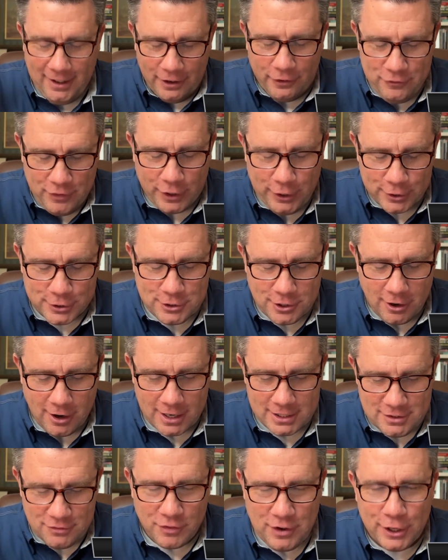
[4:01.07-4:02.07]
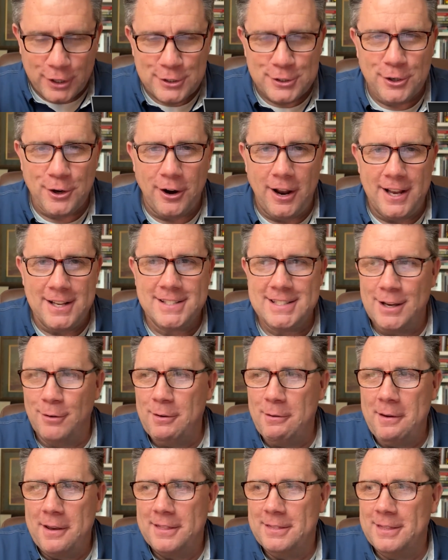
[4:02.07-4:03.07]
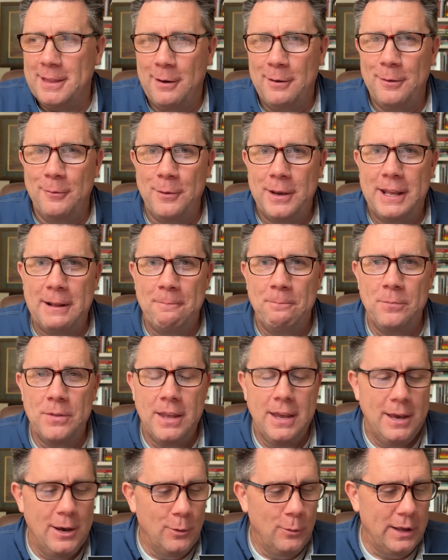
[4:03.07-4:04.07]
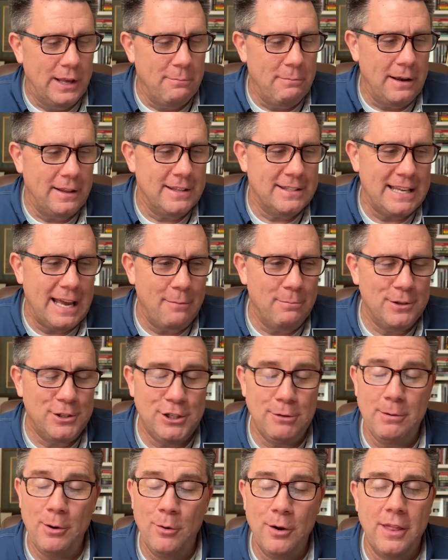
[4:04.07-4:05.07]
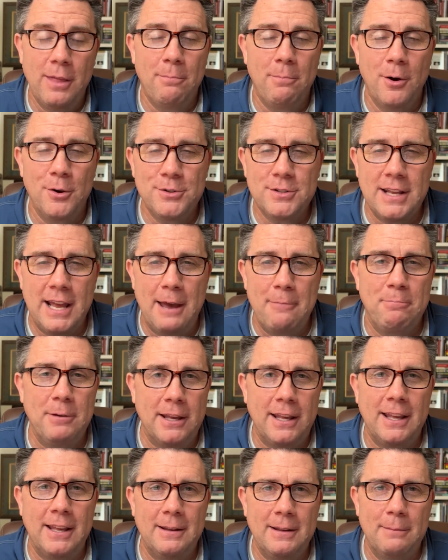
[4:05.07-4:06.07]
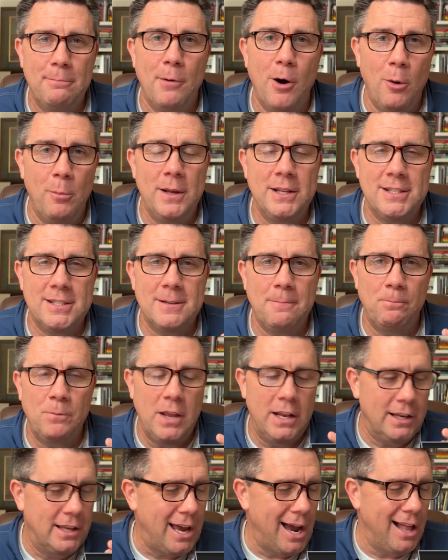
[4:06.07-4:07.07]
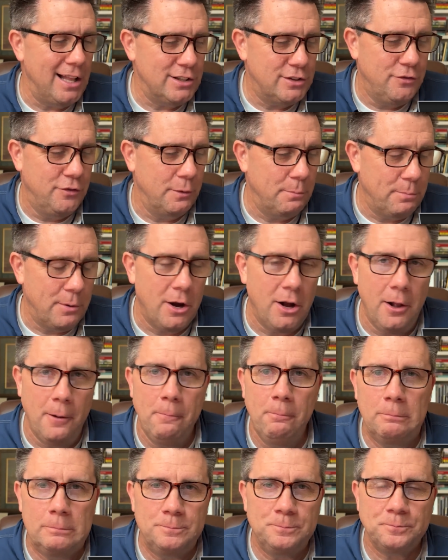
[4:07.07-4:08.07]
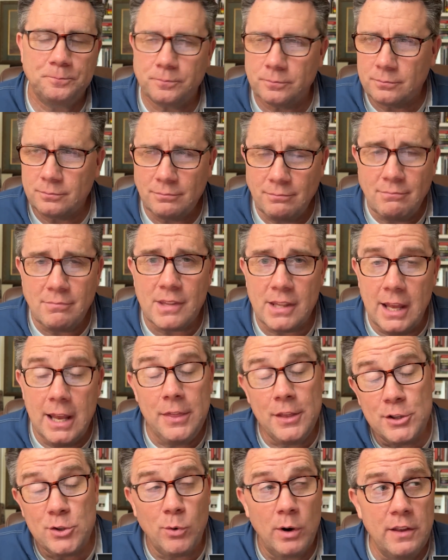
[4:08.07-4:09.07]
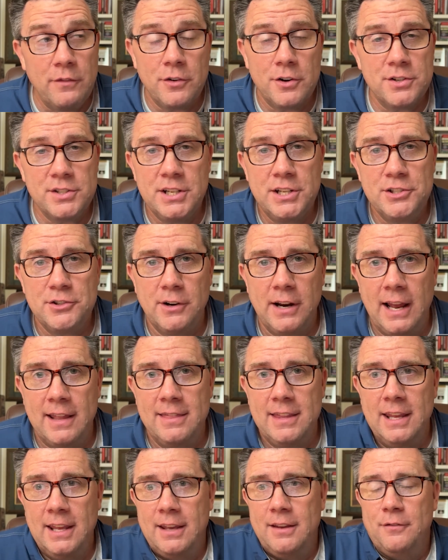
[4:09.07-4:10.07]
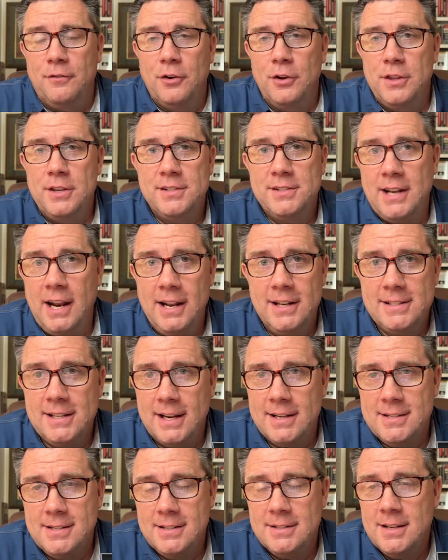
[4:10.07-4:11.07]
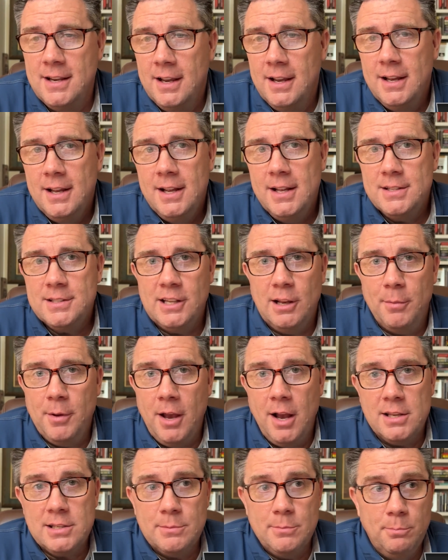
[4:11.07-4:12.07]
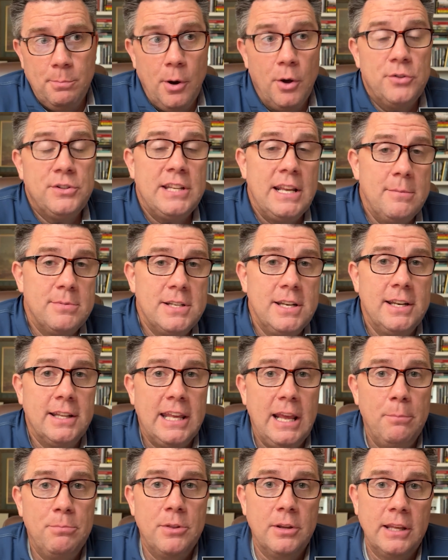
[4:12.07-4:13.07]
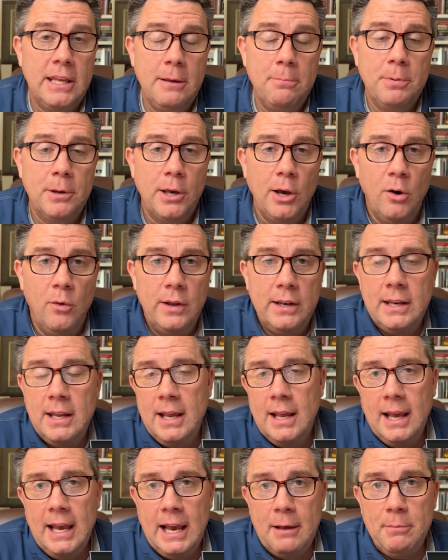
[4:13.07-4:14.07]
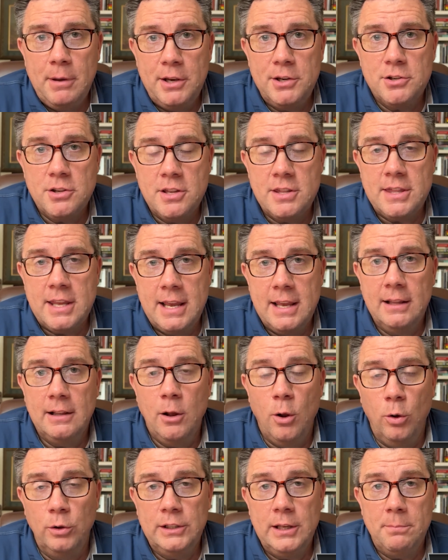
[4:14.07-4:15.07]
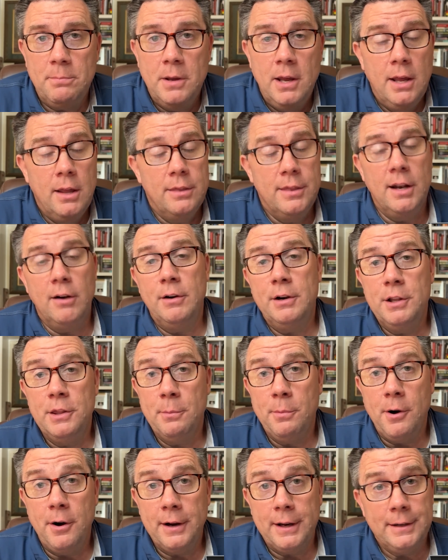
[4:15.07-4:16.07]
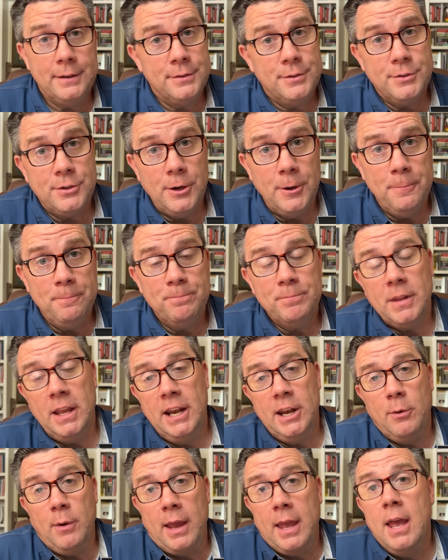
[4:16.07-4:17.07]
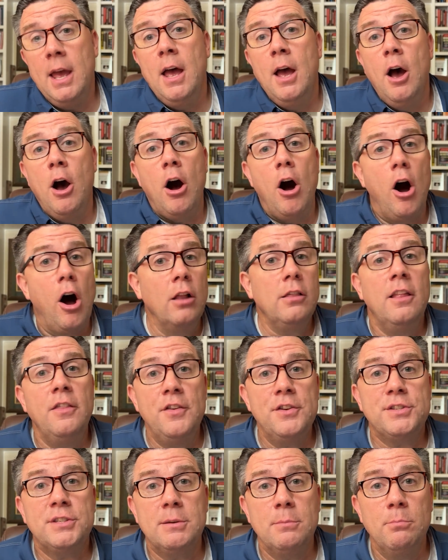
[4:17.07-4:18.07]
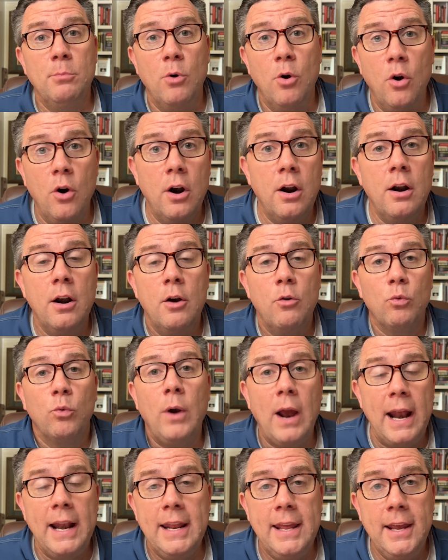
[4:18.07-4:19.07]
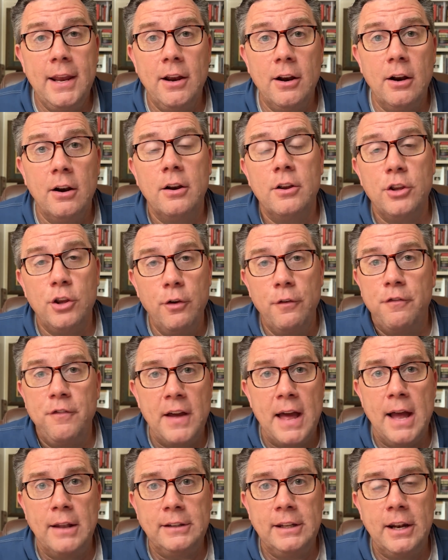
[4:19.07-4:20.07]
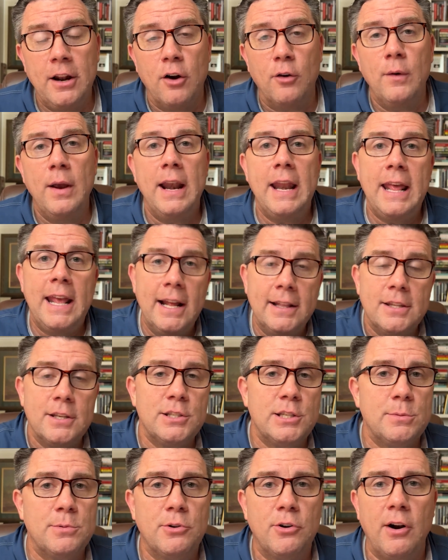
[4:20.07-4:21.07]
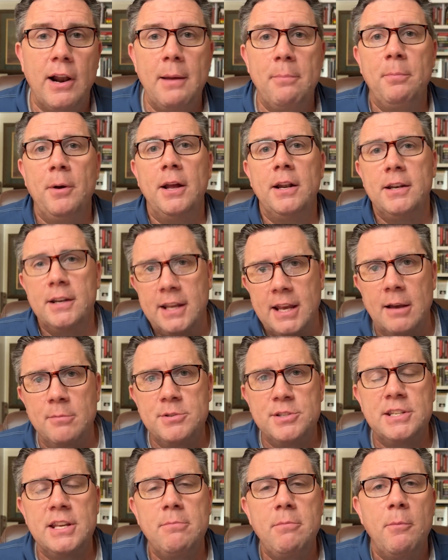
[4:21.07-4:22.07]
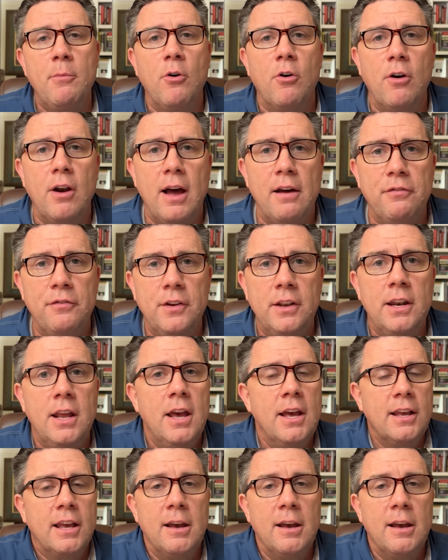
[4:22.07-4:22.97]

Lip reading: Fingers crossed that we can make this happen. Should be one of the most epic moments in college football in the 21st century, I think, for the state of Texas. It's going to be awesome. Both teams need to keep it going and make sure that they hold up their end of the bargain. So anyway, all of this and more right here. You found it already. Hit the subscribe button. Come see me more often.